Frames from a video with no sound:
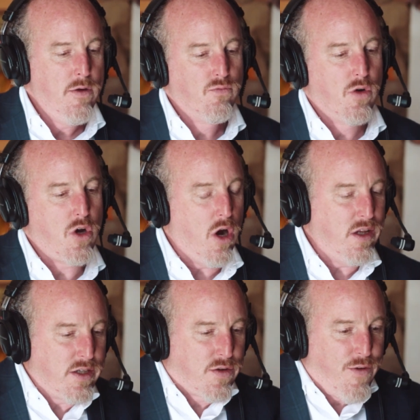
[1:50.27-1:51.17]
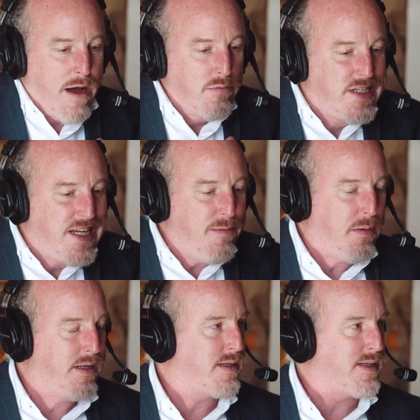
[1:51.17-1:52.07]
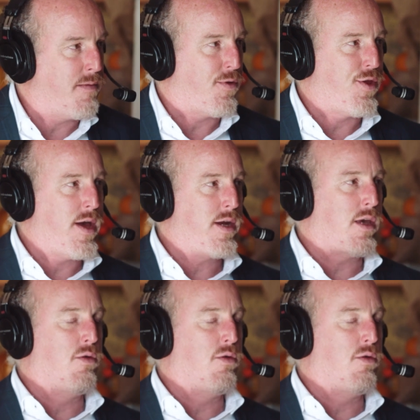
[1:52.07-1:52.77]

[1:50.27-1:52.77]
Regardless of how deep into sympathetic